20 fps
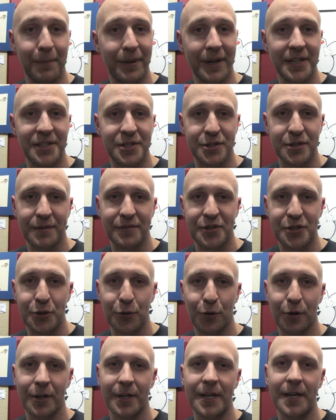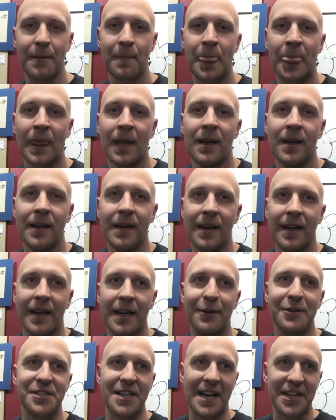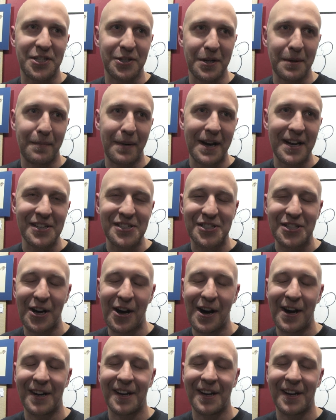pages of story. It was actually based on